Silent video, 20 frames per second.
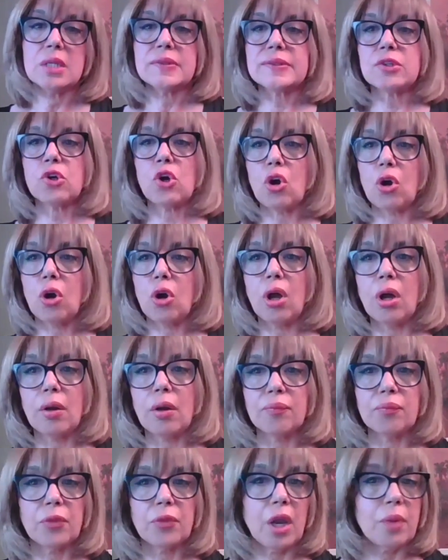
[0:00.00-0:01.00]
So
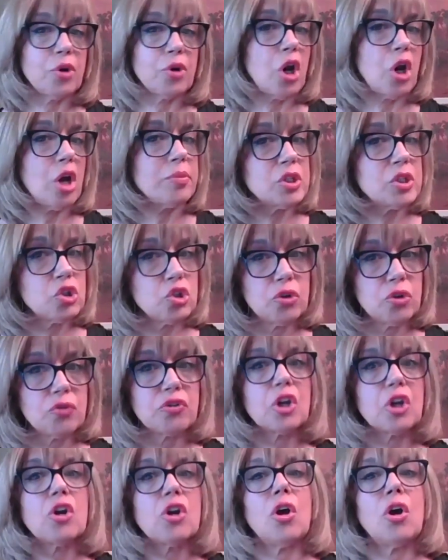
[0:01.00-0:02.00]
um, I promise you, if
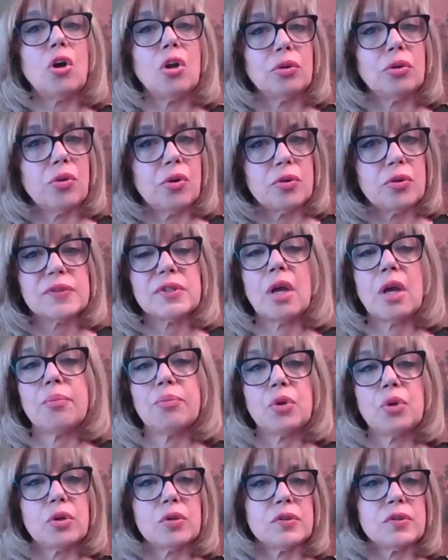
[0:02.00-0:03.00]
you call those
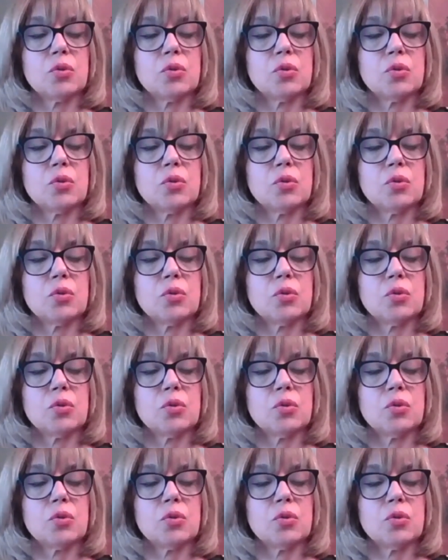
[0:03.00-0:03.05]
numbers,